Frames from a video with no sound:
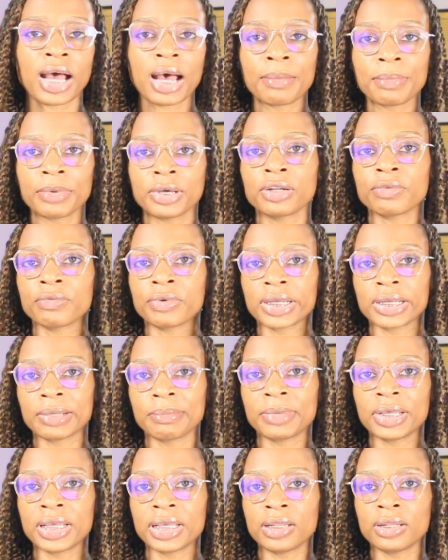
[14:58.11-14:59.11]
I'm gonna
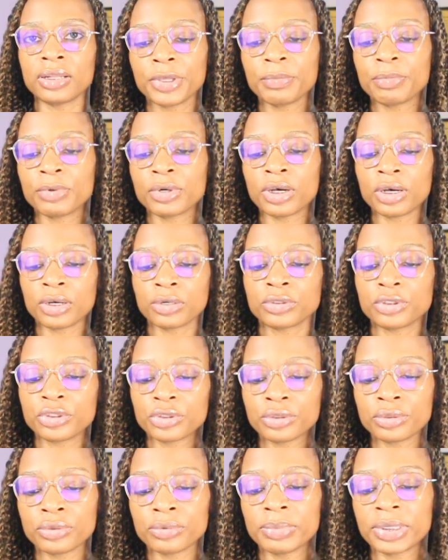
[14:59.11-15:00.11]
recommend people go
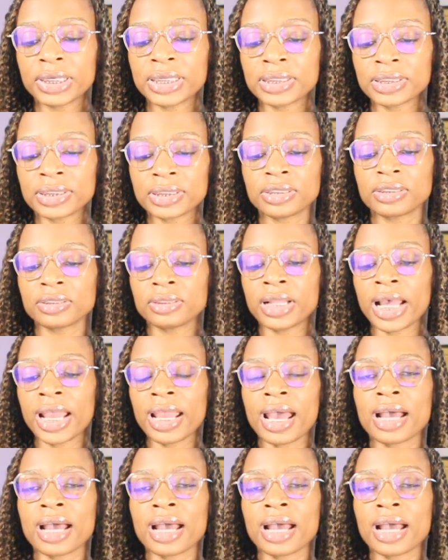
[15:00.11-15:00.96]
to because they